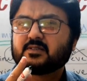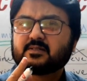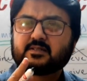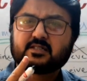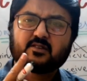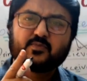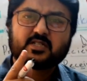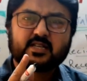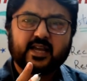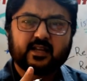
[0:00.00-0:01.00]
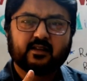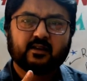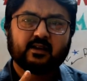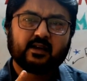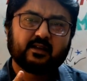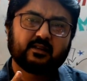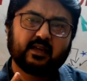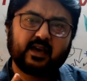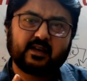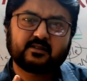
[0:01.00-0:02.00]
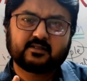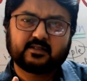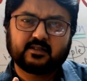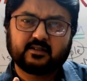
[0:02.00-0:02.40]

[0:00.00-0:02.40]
this is a mistake that